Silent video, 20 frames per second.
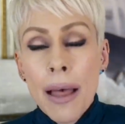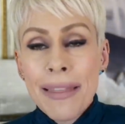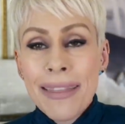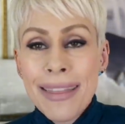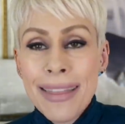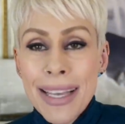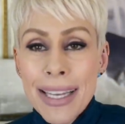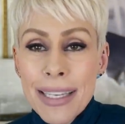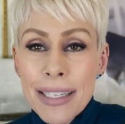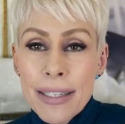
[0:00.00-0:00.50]

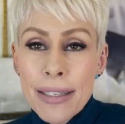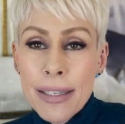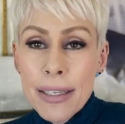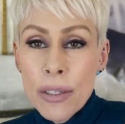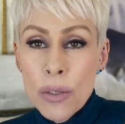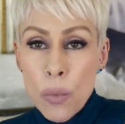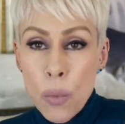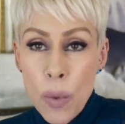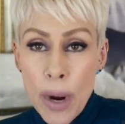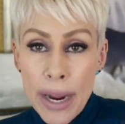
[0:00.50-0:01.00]
This
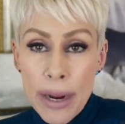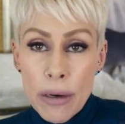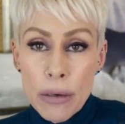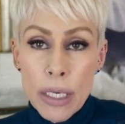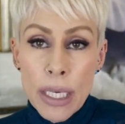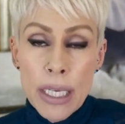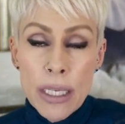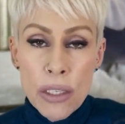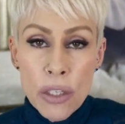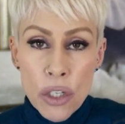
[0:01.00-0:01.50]
is
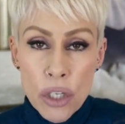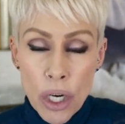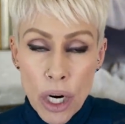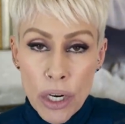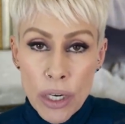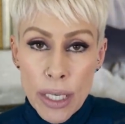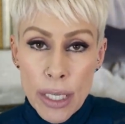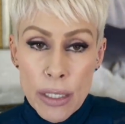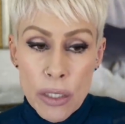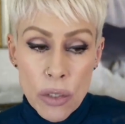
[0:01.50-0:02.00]
where he
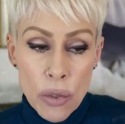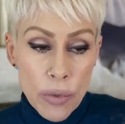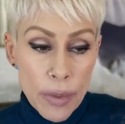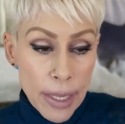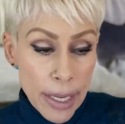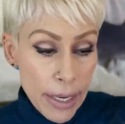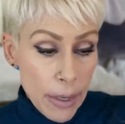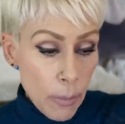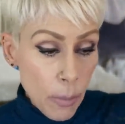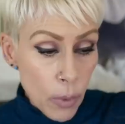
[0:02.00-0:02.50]
started. So
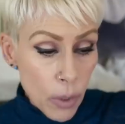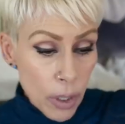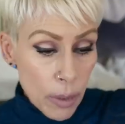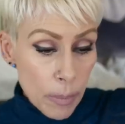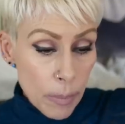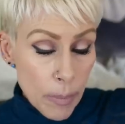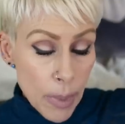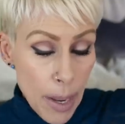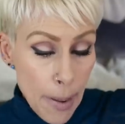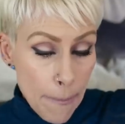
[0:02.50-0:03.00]
they
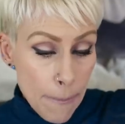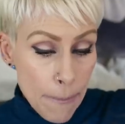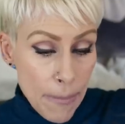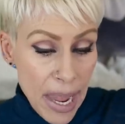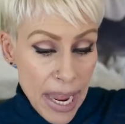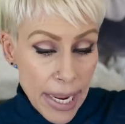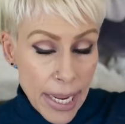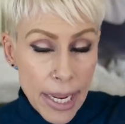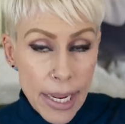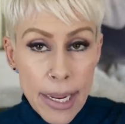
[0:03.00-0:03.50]
were
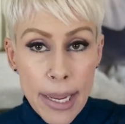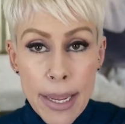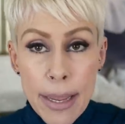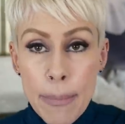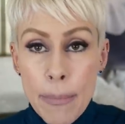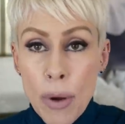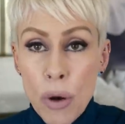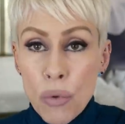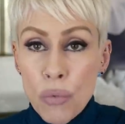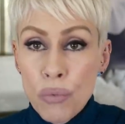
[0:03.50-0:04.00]
making
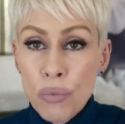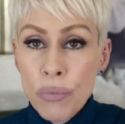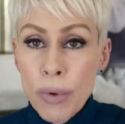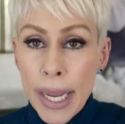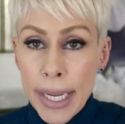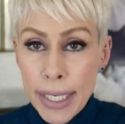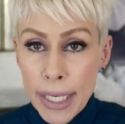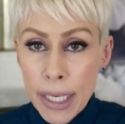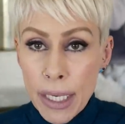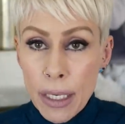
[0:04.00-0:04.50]
him
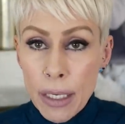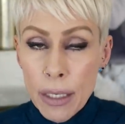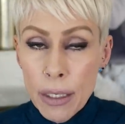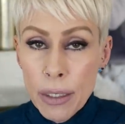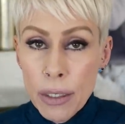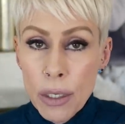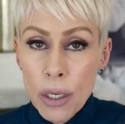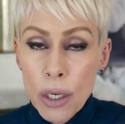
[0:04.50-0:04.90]
ready